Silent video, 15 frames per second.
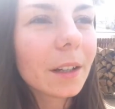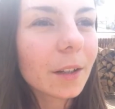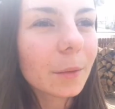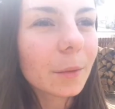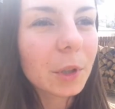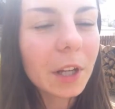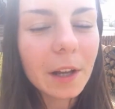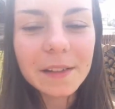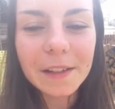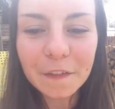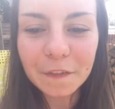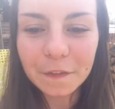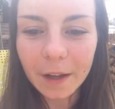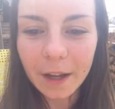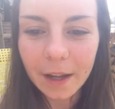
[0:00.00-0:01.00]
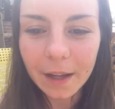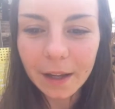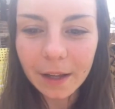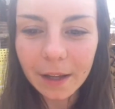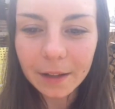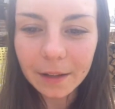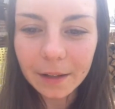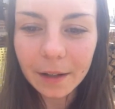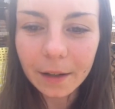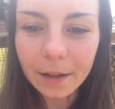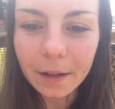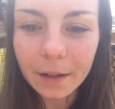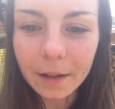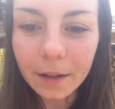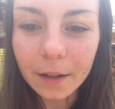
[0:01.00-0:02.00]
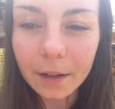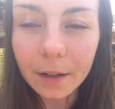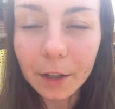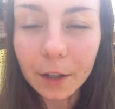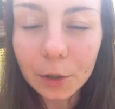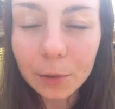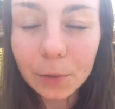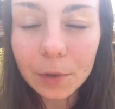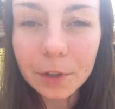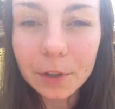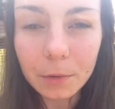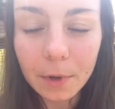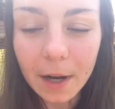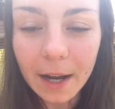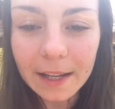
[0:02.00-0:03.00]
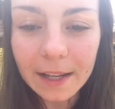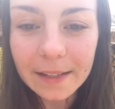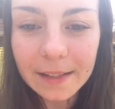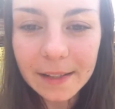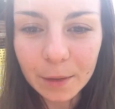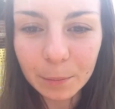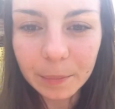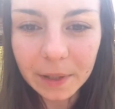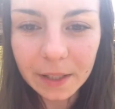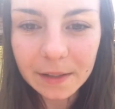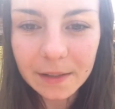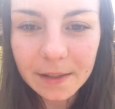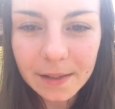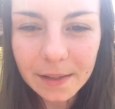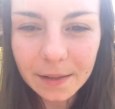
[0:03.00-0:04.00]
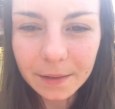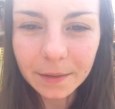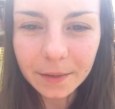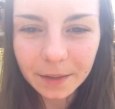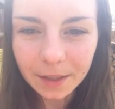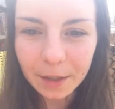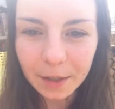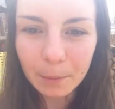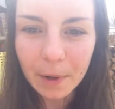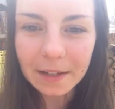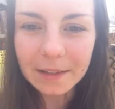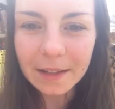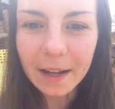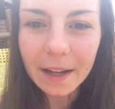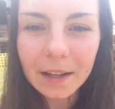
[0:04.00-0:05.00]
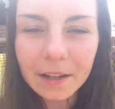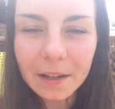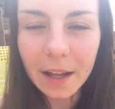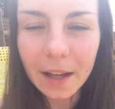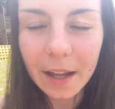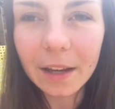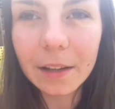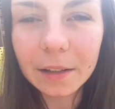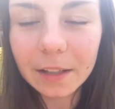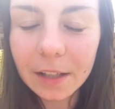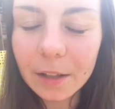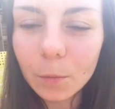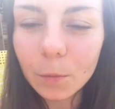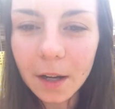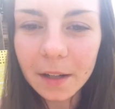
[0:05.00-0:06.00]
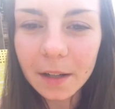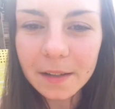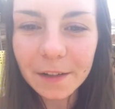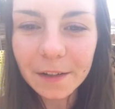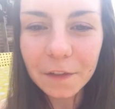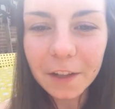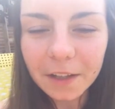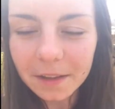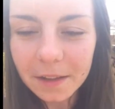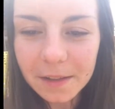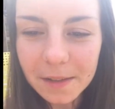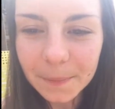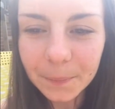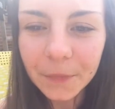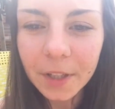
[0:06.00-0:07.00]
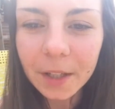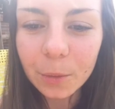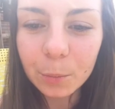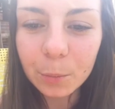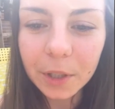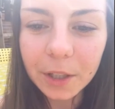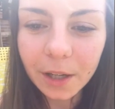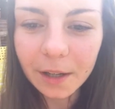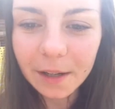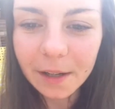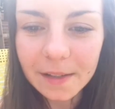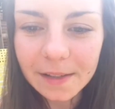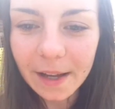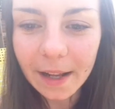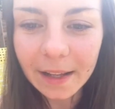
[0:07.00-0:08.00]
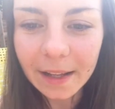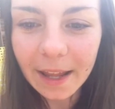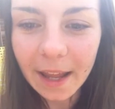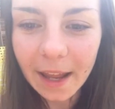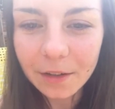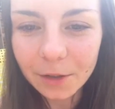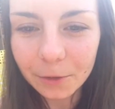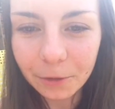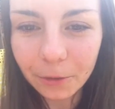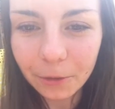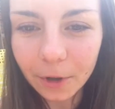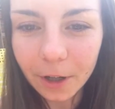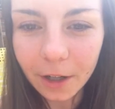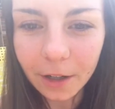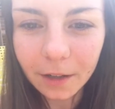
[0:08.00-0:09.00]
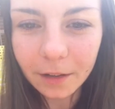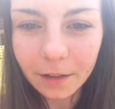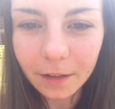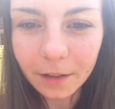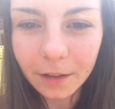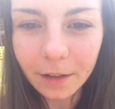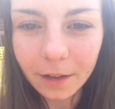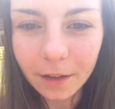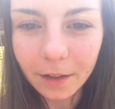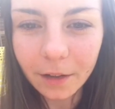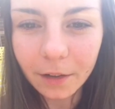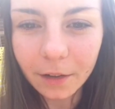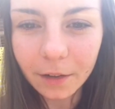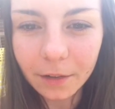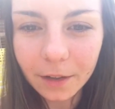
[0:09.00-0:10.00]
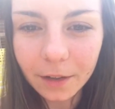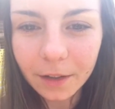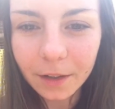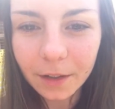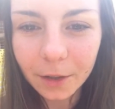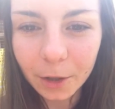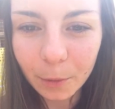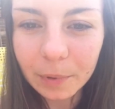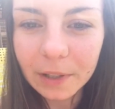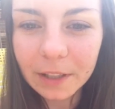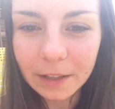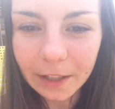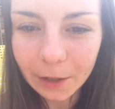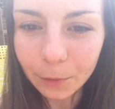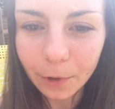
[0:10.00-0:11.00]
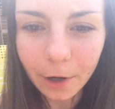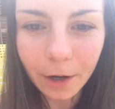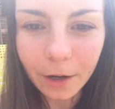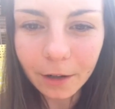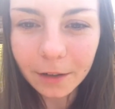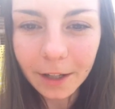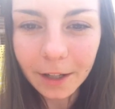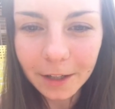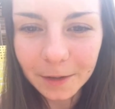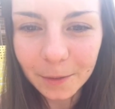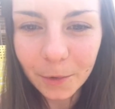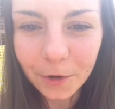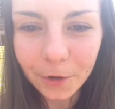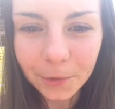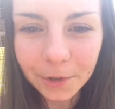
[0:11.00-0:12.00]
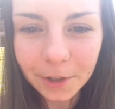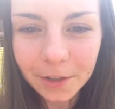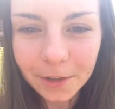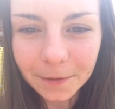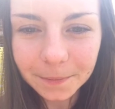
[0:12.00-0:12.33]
because I included rice and beans in my diet and quinoa and stuff like this, because I can't afford uh, completely raw at the moment.